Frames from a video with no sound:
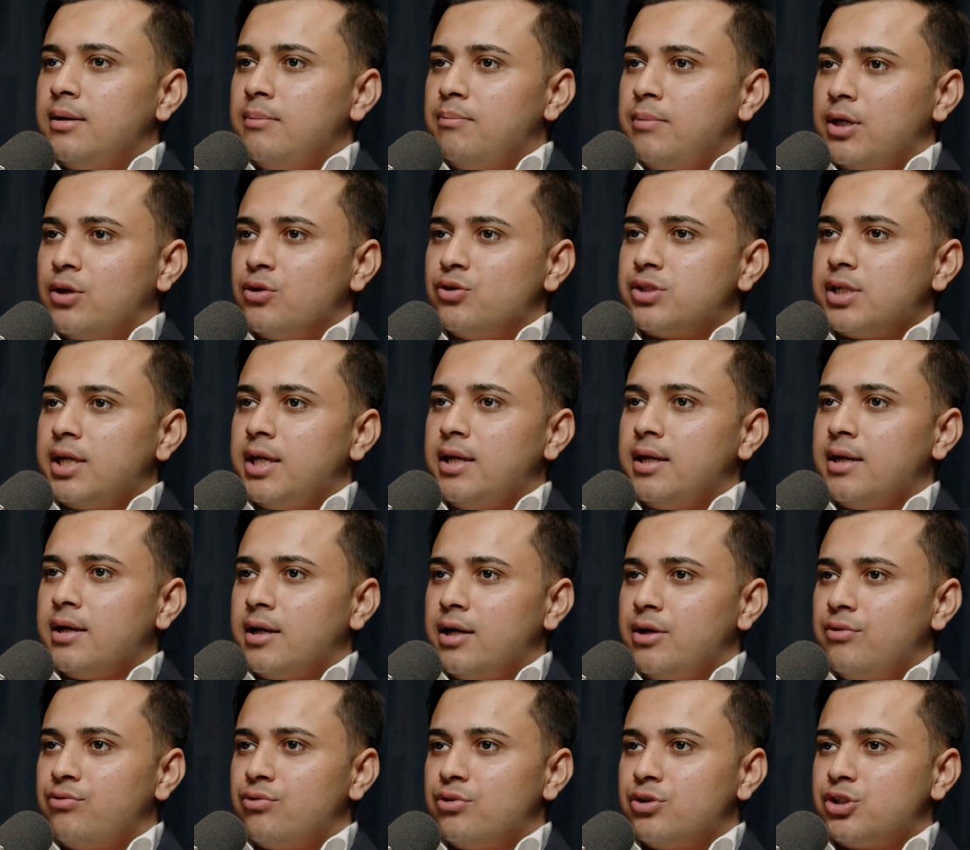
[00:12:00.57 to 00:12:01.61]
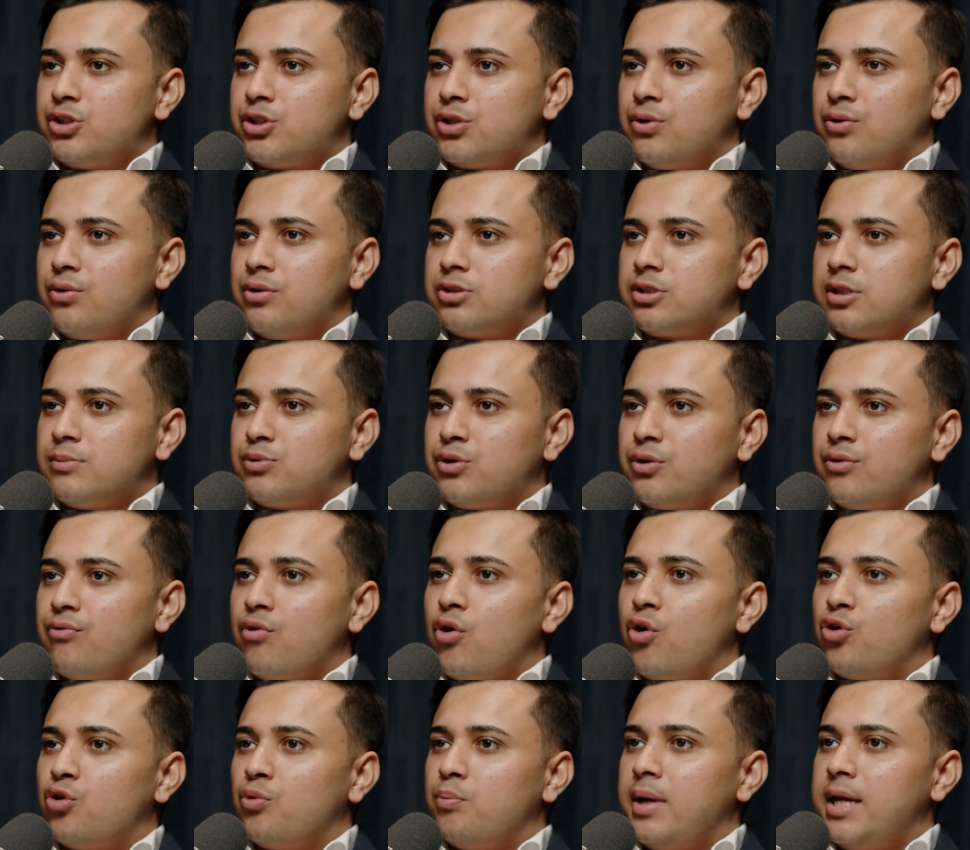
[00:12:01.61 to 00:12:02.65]
because AI for sure, some sort of
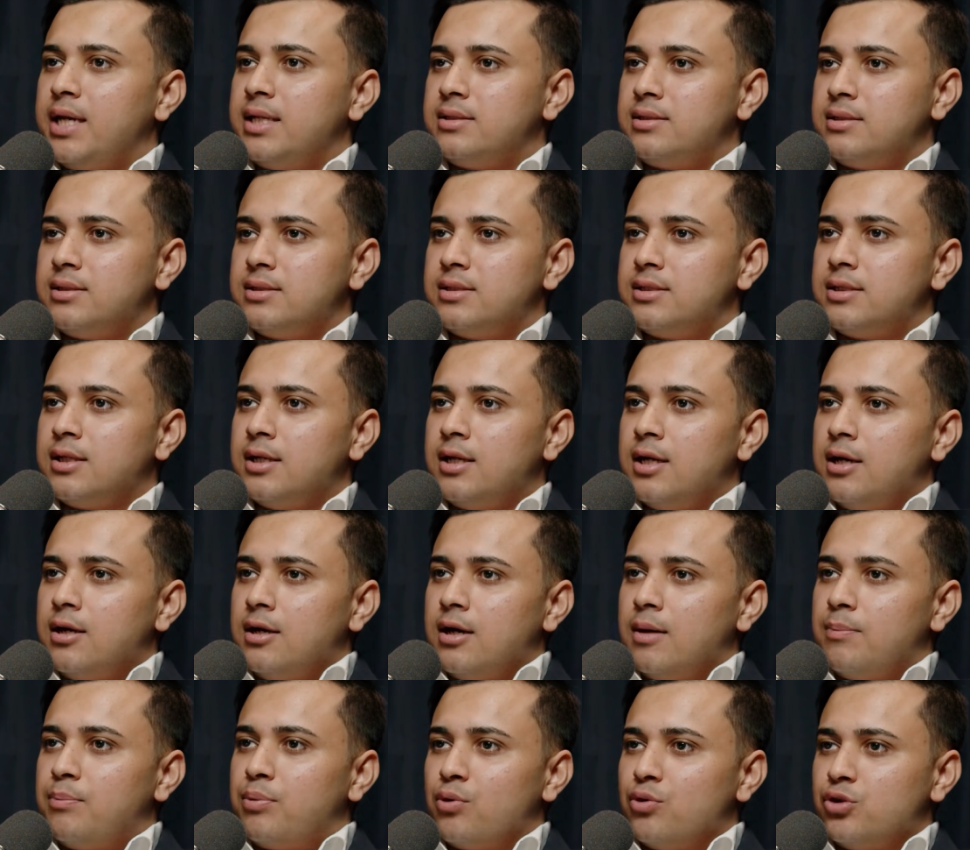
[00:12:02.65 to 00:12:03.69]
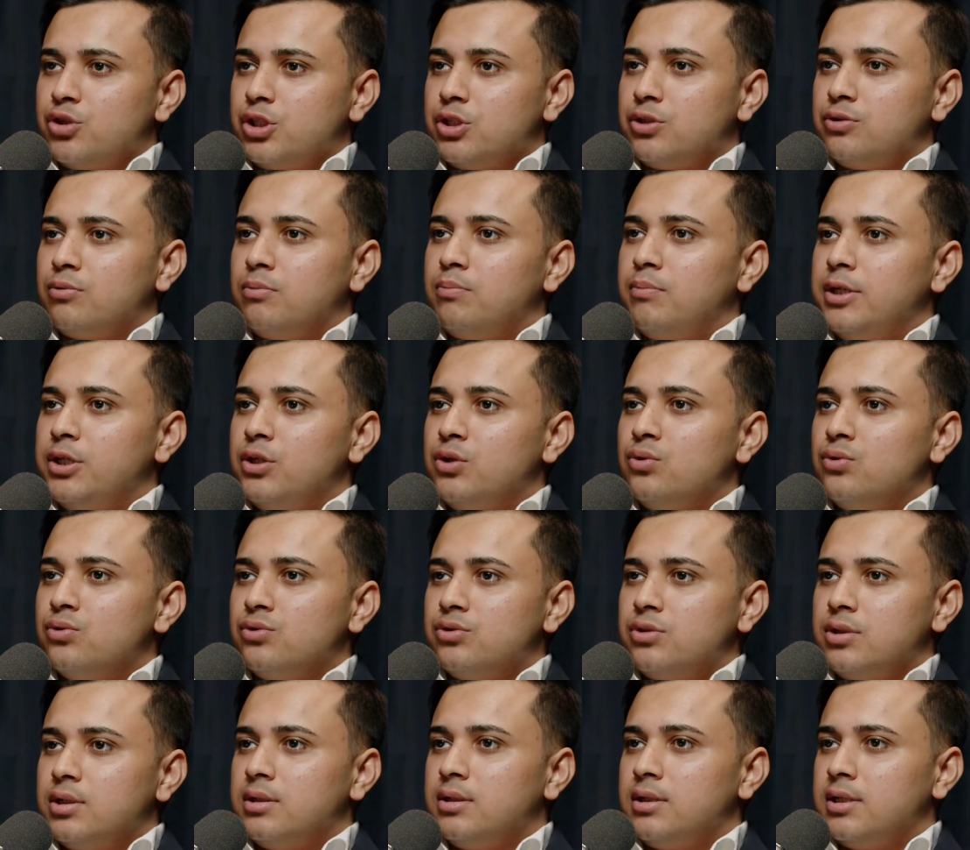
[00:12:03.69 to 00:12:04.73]
automated approaches would be
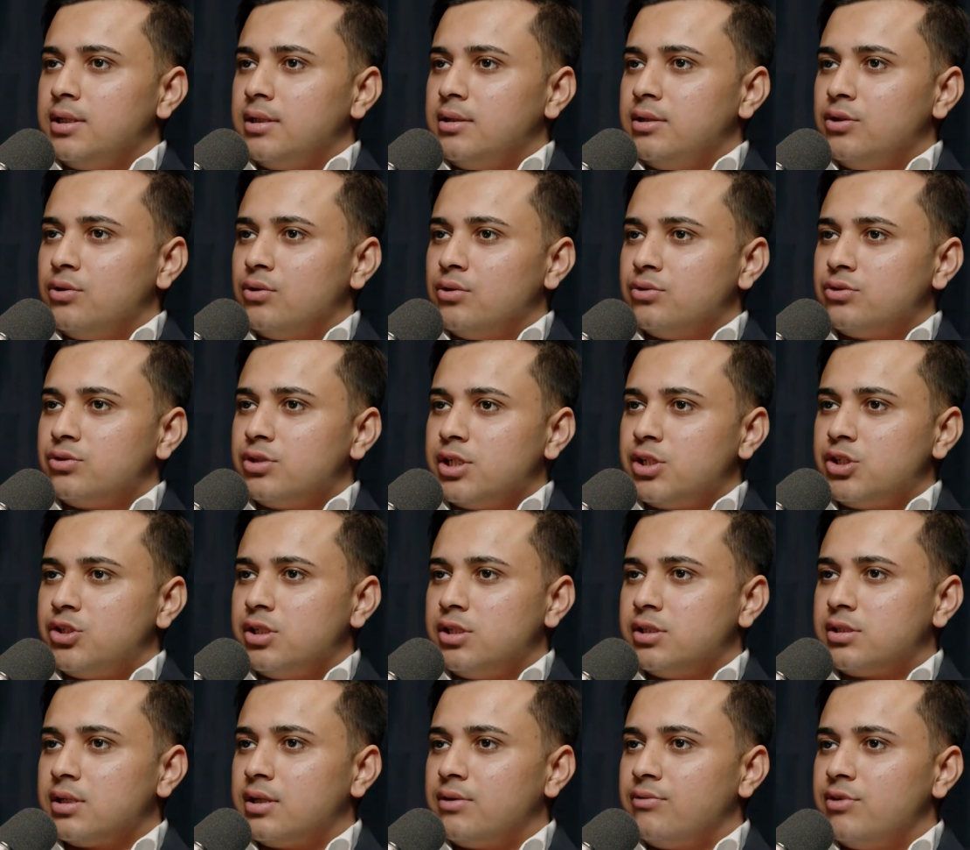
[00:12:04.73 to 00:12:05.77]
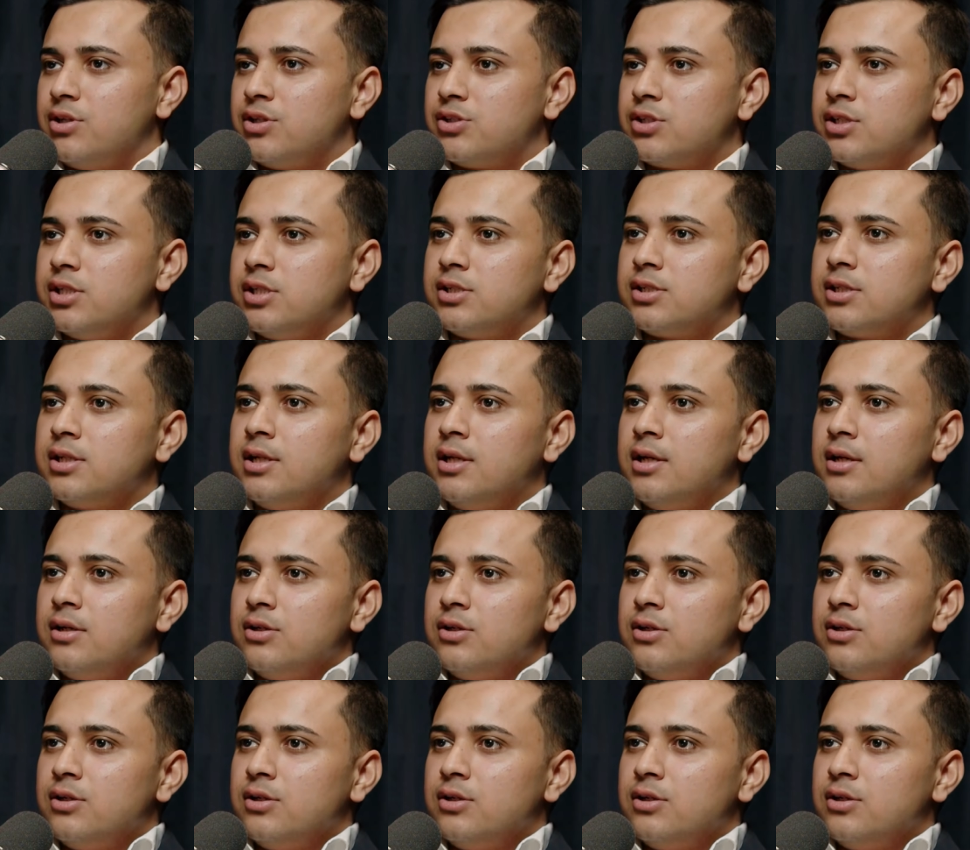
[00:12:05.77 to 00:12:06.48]
used in 60 services.